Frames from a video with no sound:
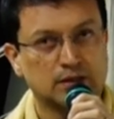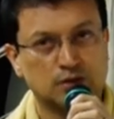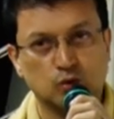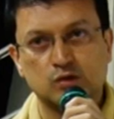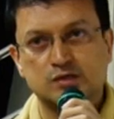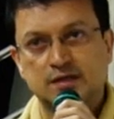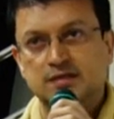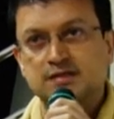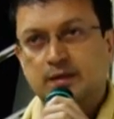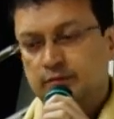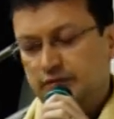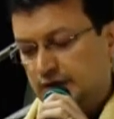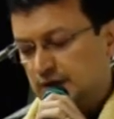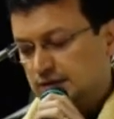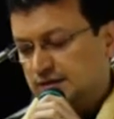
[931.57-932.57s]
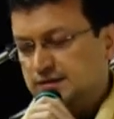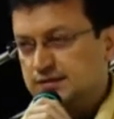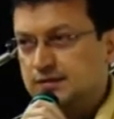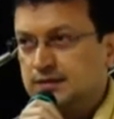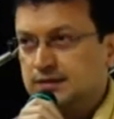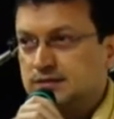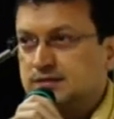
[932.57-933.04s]
Those are some of our
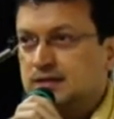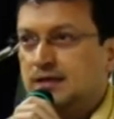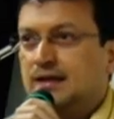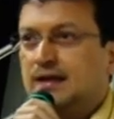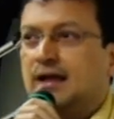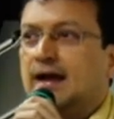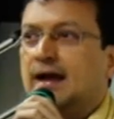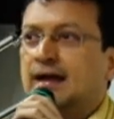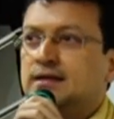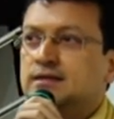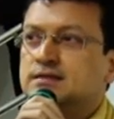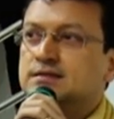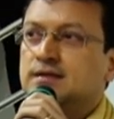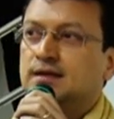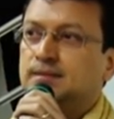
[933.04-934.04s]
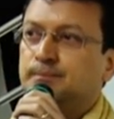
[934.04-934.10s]
concerns. And